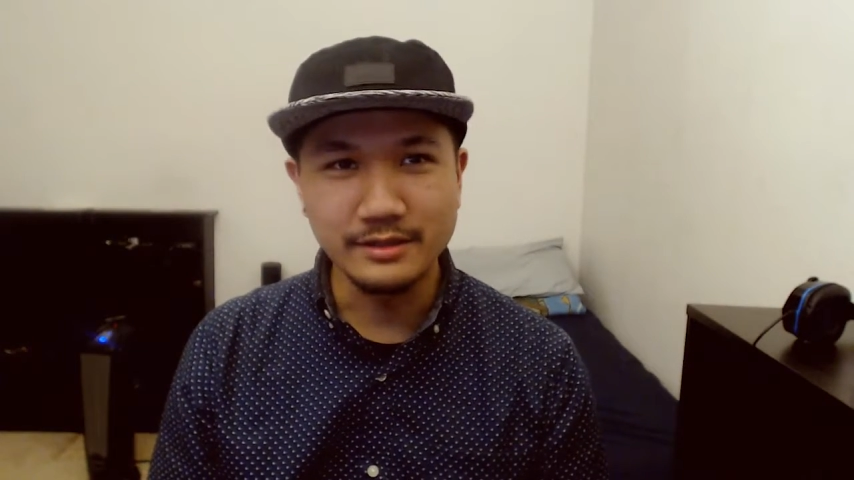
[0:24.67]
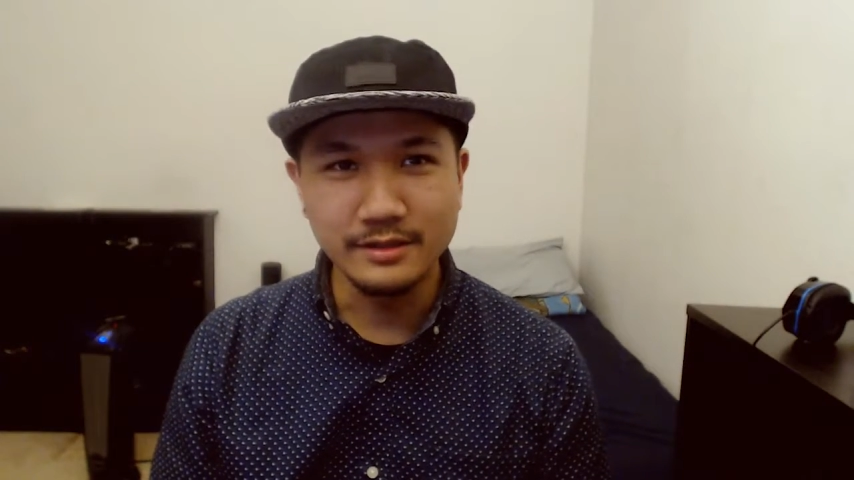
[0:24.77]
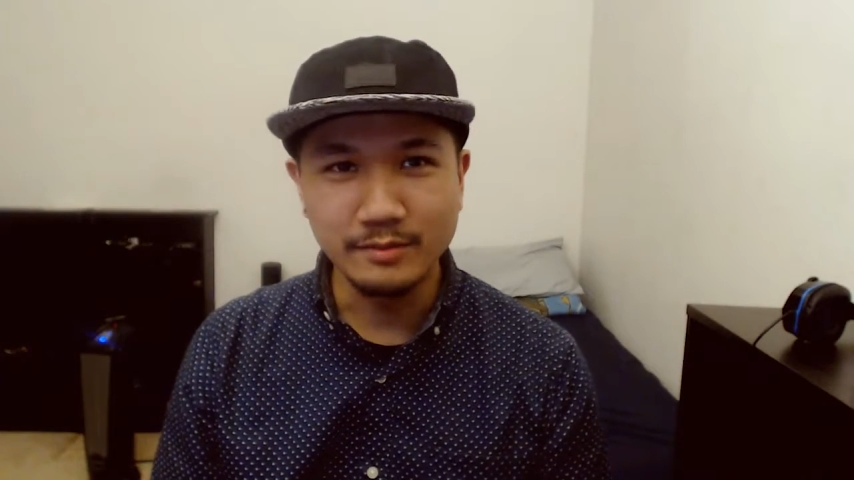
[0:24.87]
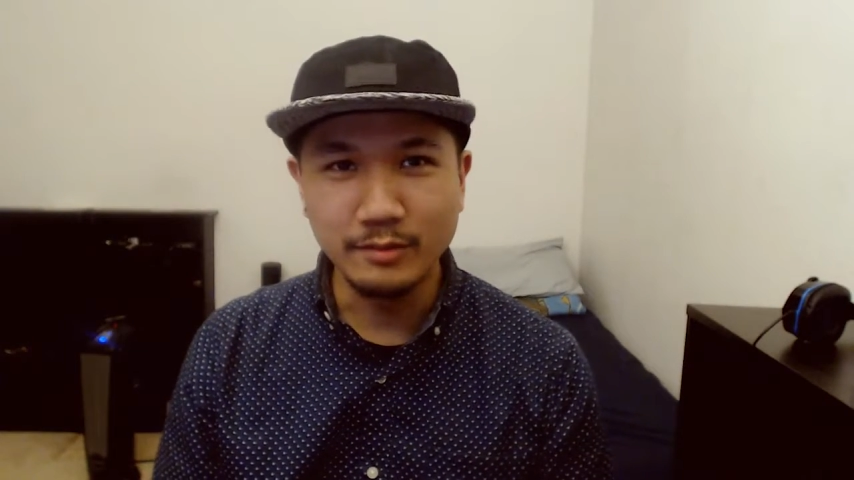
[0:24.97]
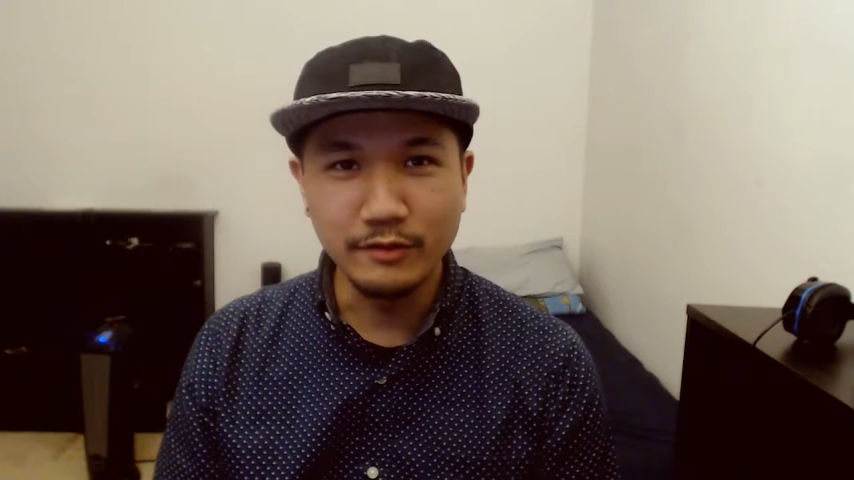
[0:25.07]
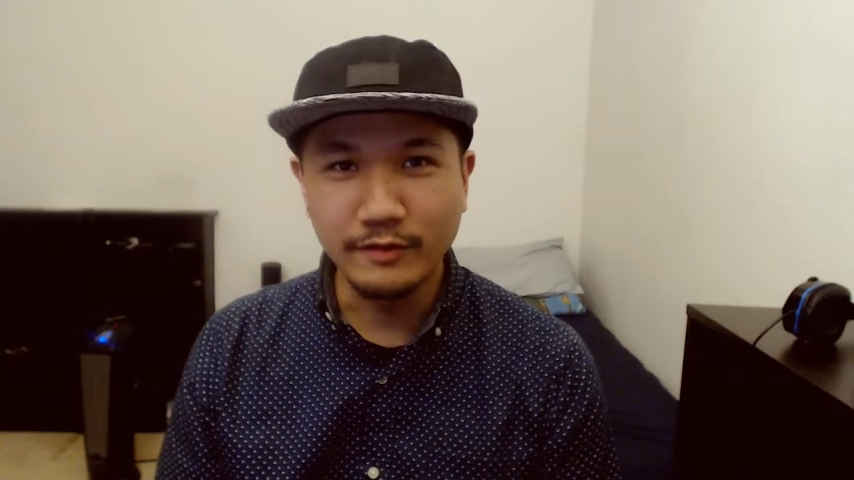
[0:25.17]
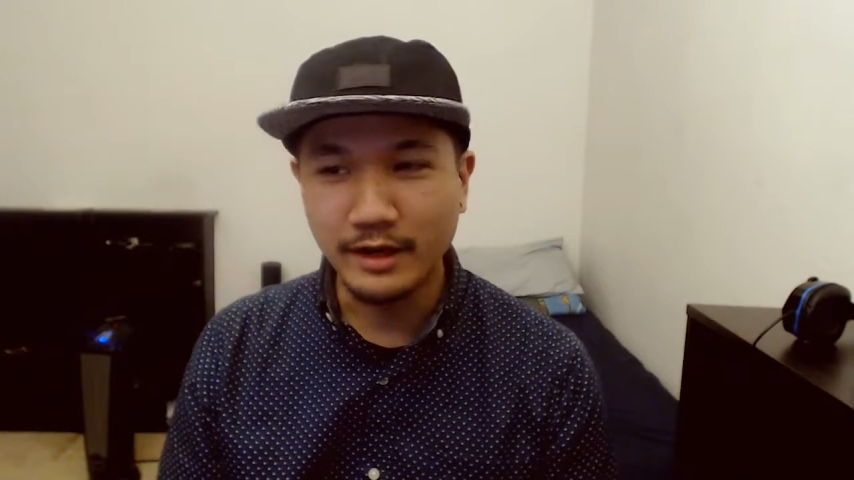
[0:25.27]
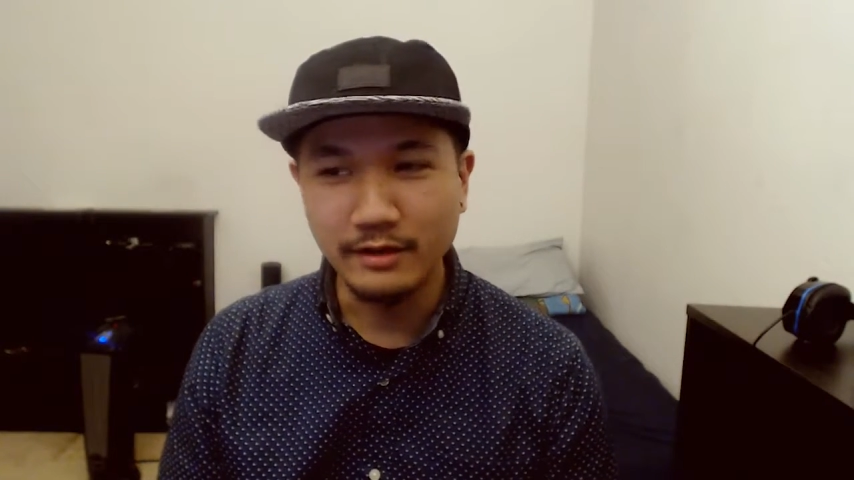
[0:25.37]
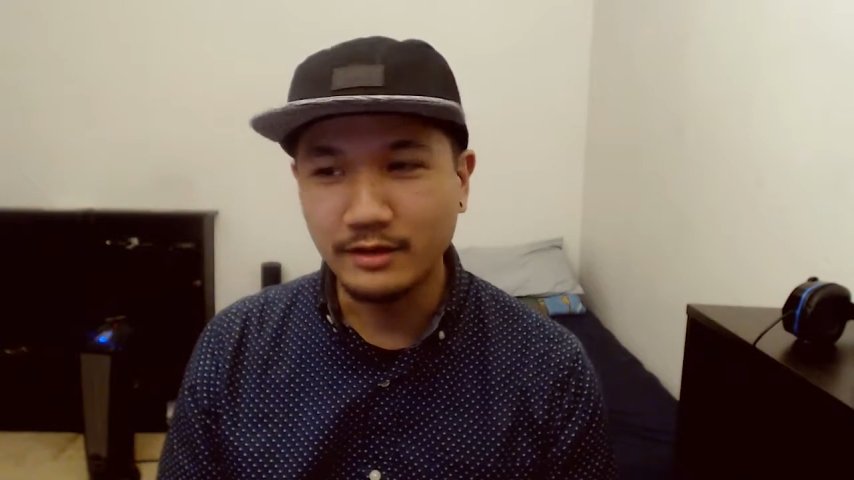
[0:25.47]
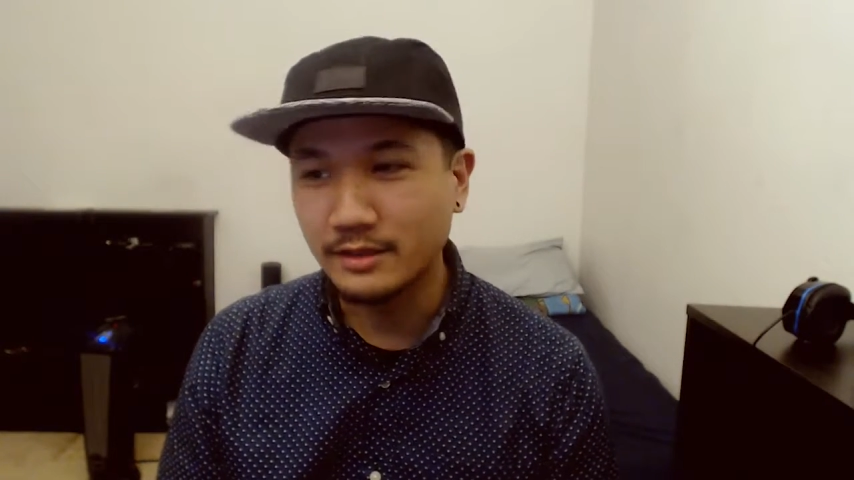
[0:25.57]
move
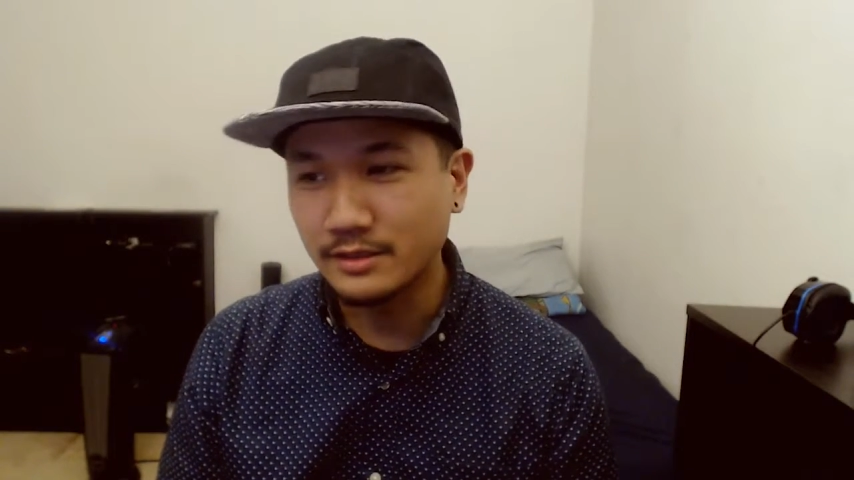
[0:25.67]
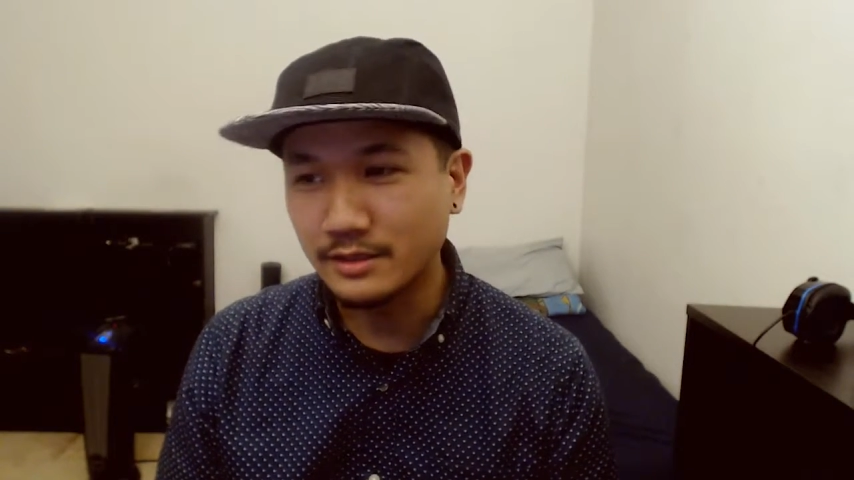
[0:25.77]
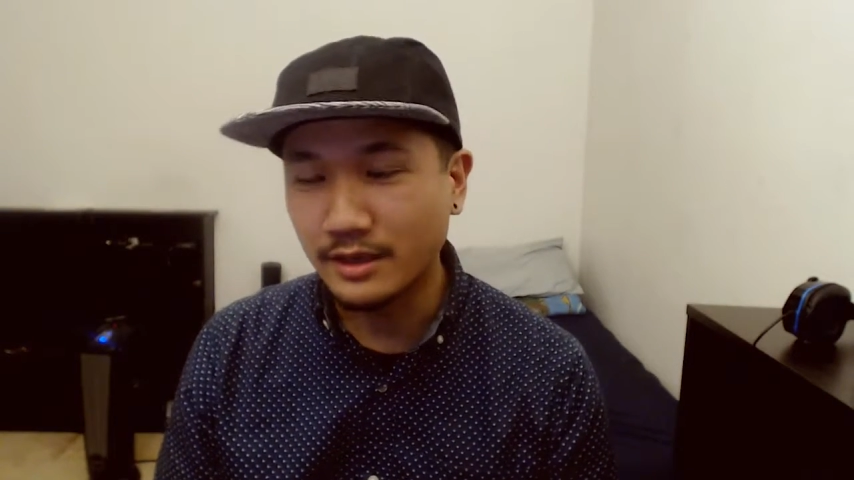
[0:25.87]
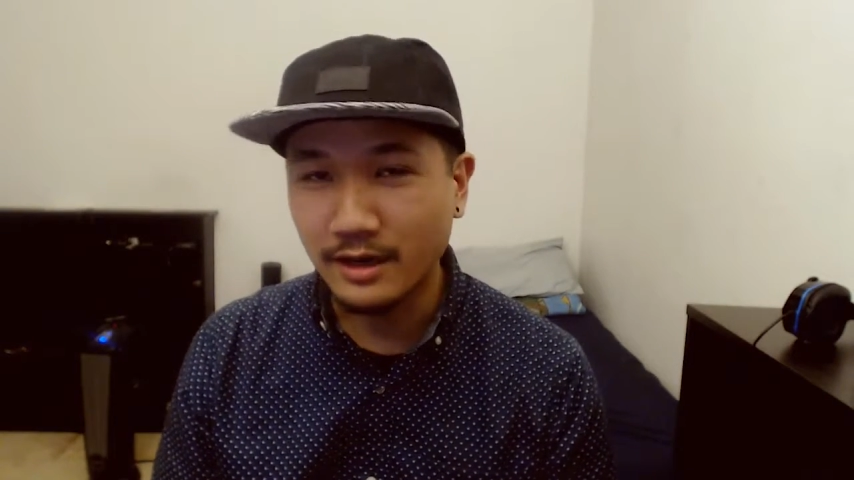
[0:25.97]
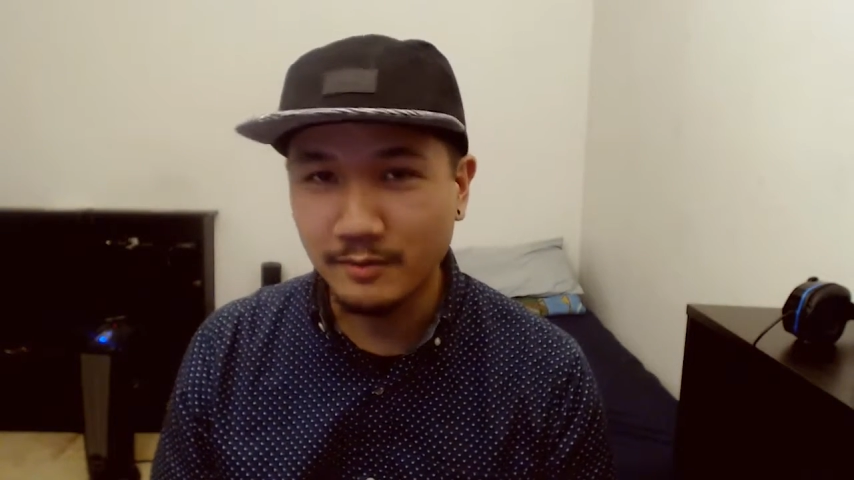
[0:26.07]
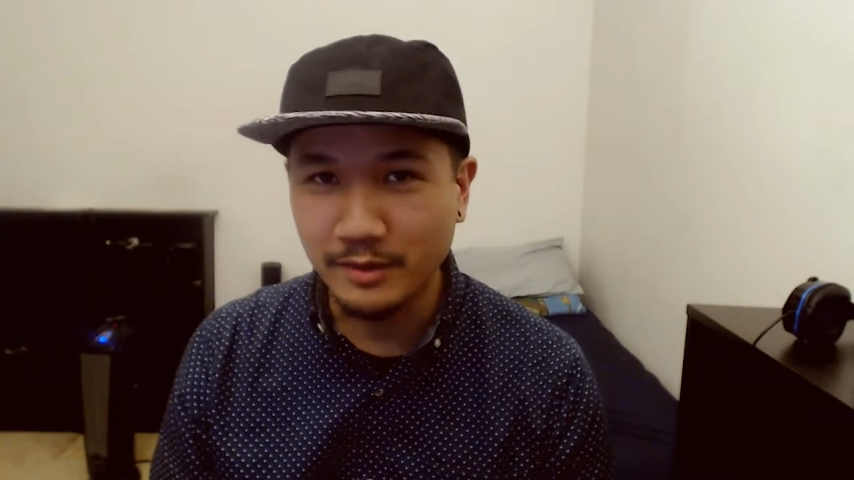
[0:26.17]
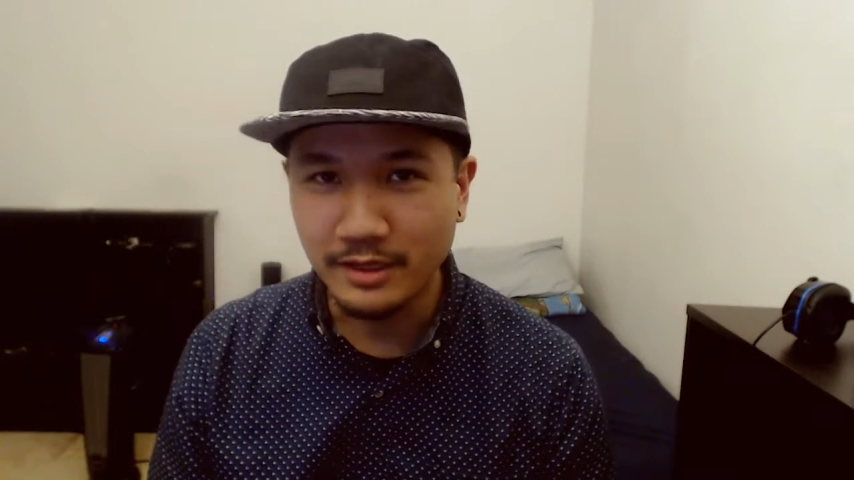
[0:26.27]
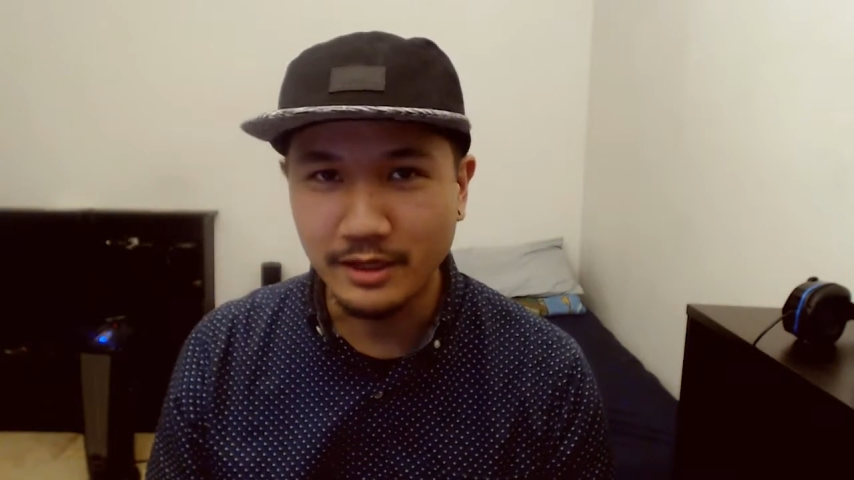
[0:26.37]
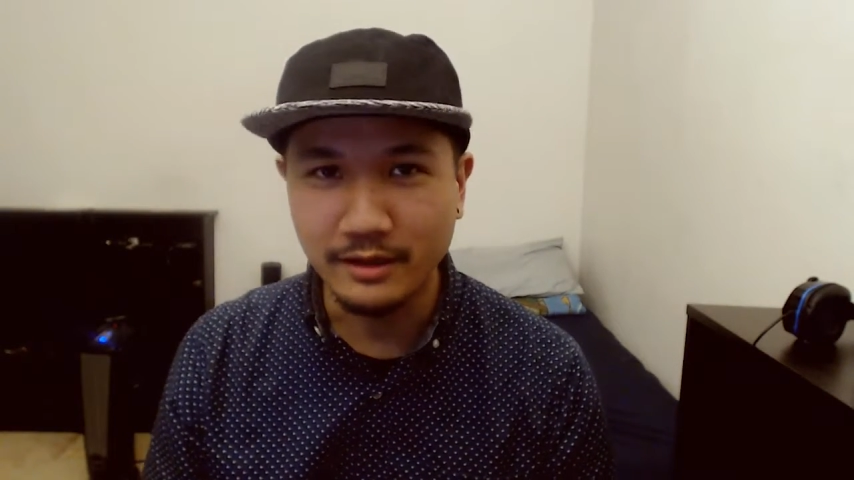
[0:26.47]
out in this economy,